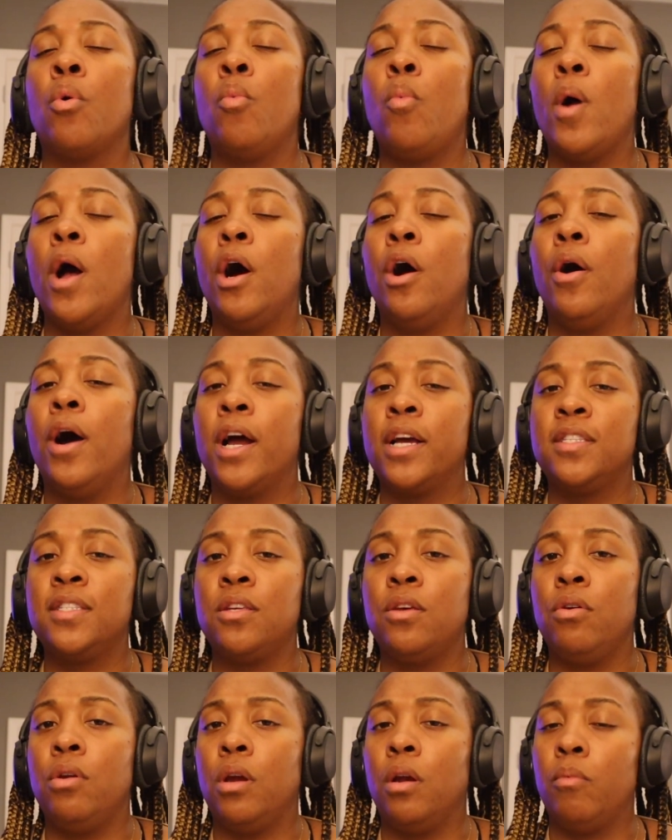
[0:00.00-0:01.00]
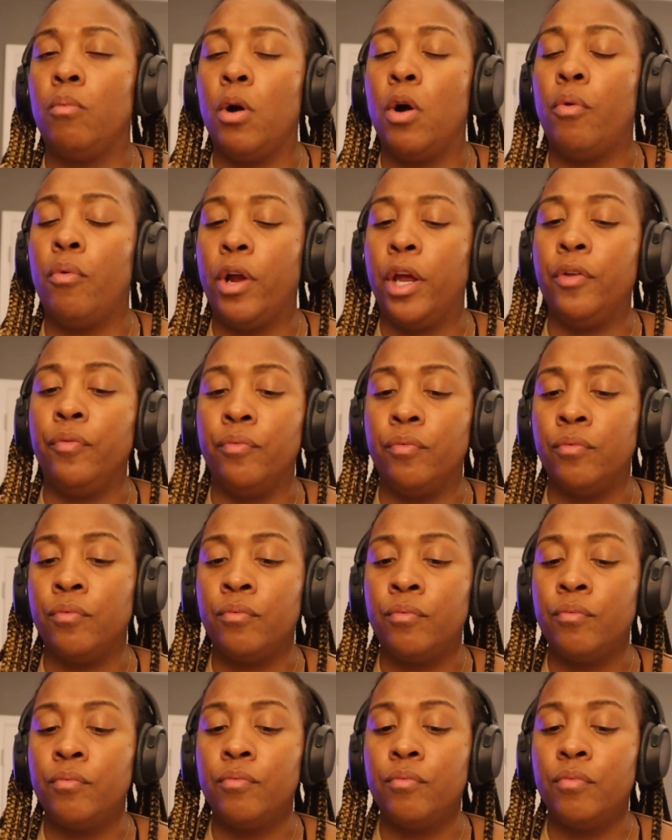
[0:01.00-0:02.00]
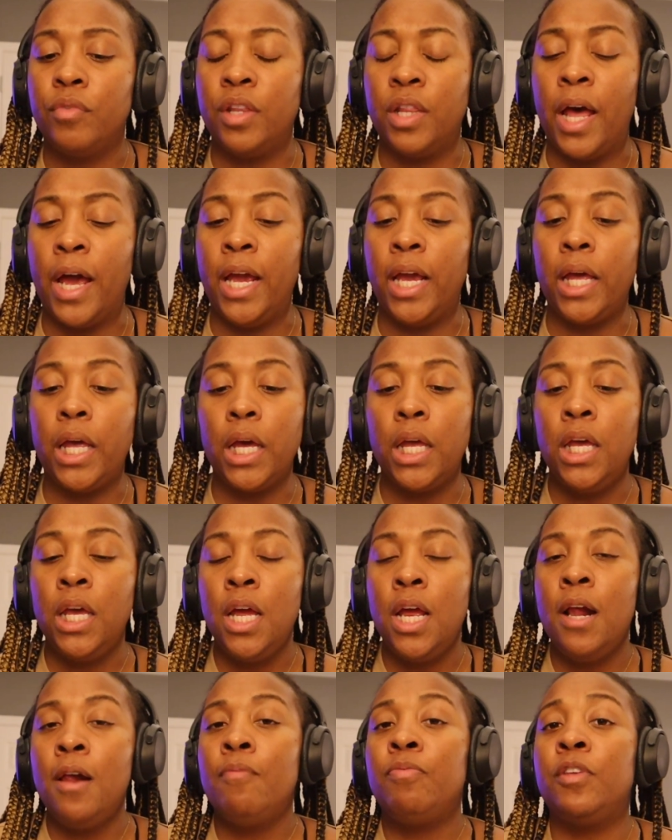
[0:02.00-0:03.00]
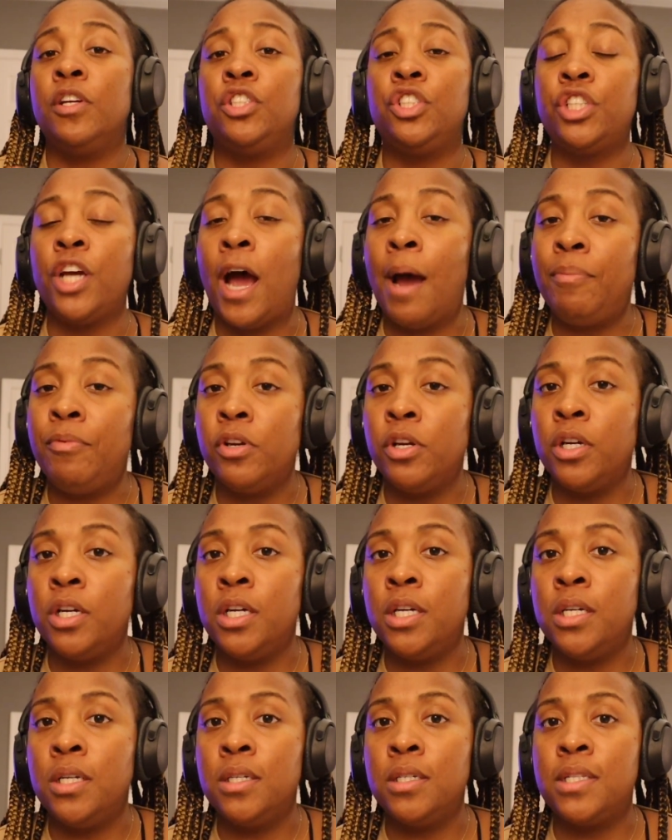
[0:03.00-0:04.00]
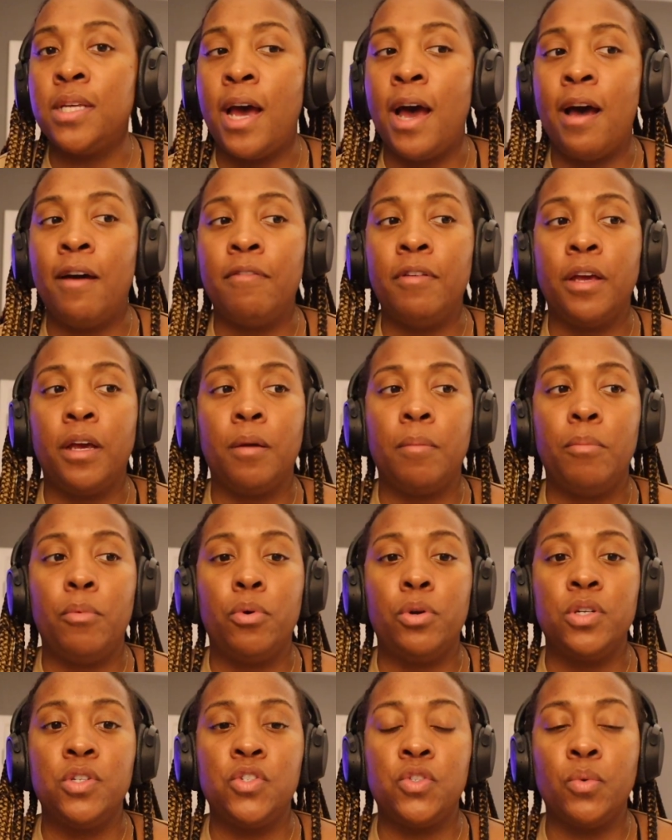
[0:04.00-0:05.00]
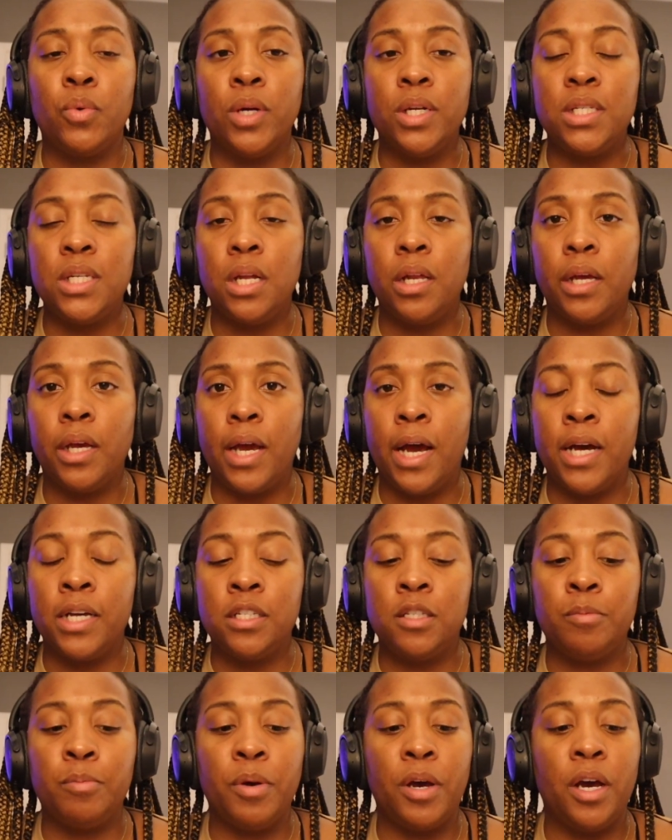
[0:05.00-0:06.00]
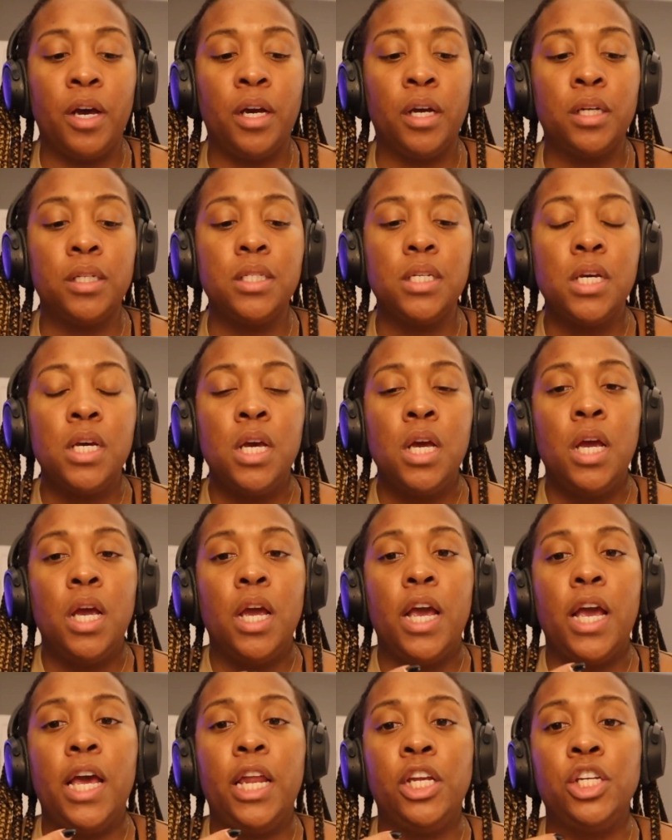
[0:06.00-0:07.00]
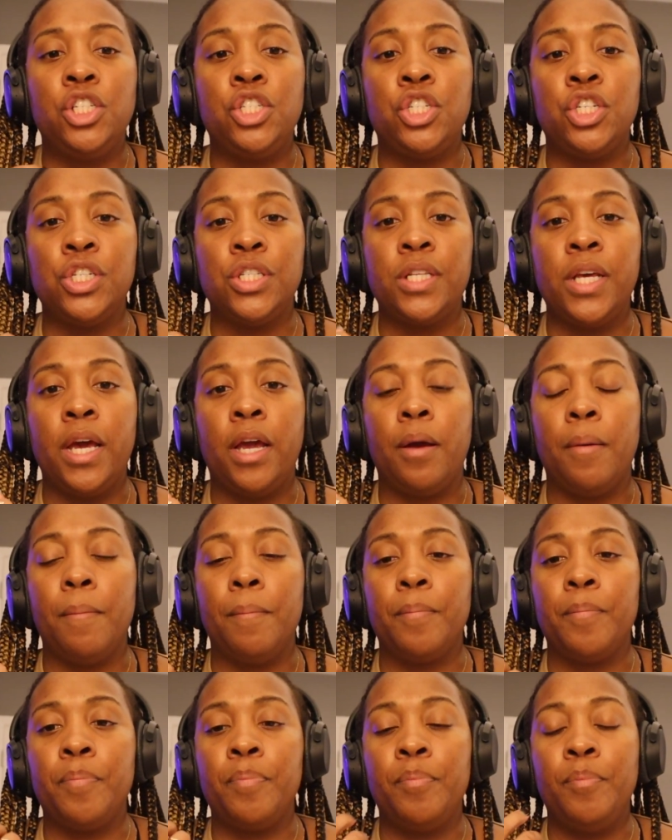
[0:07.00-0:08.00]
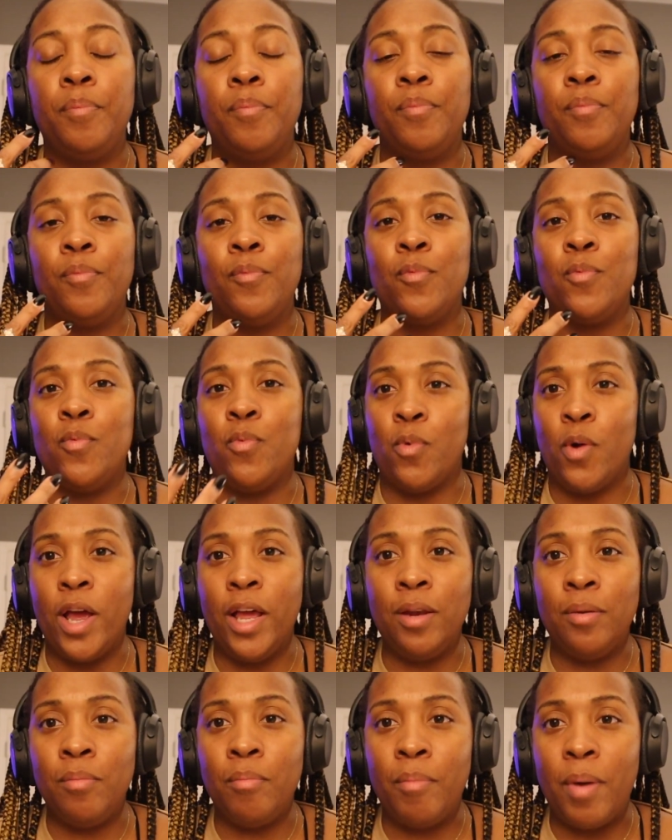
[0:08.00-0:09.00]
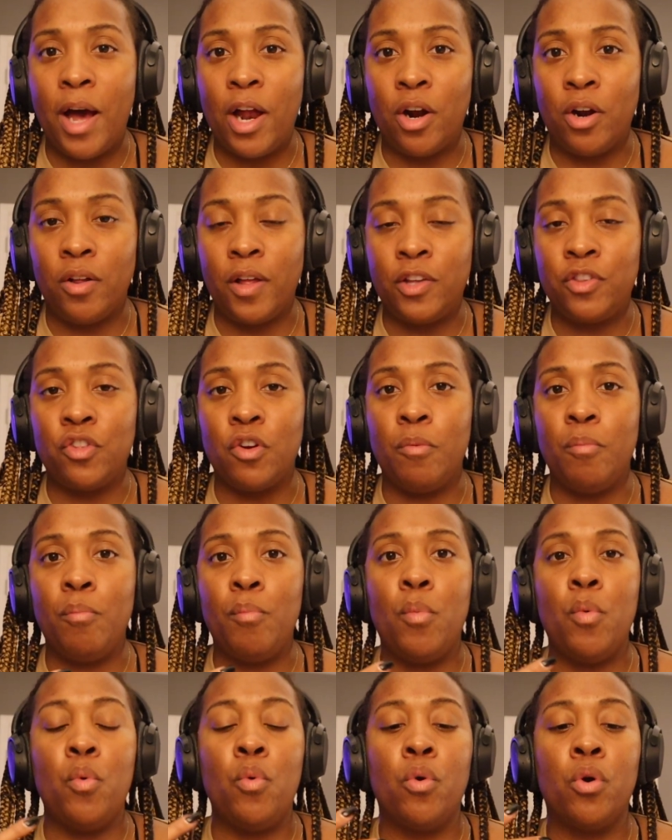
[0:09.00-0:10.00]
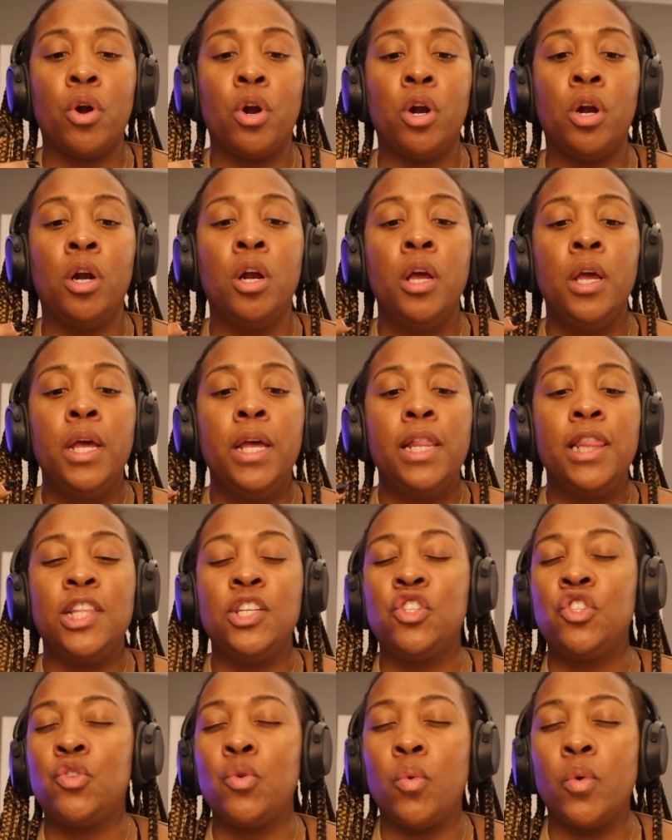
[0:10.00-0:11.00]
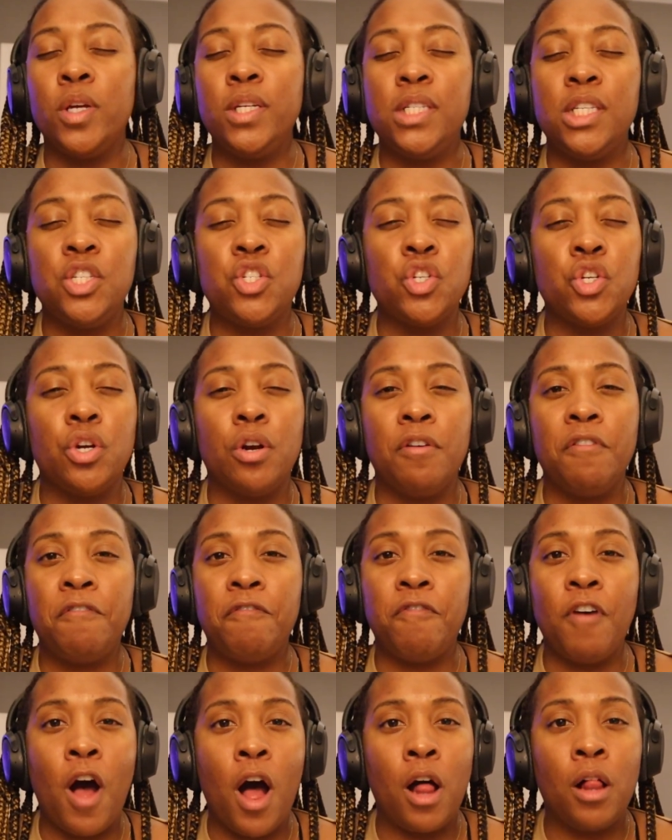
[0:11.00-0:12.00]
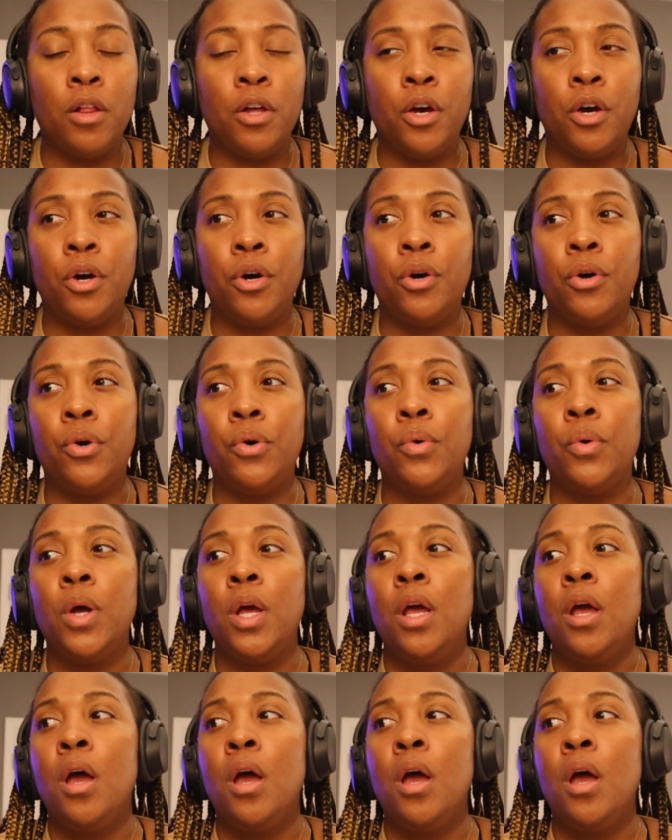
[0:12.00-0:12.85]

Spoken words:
well executed and well written. Like the chapters have like more storytelling aspect, and it's just like written better. Like the story's easier to follow.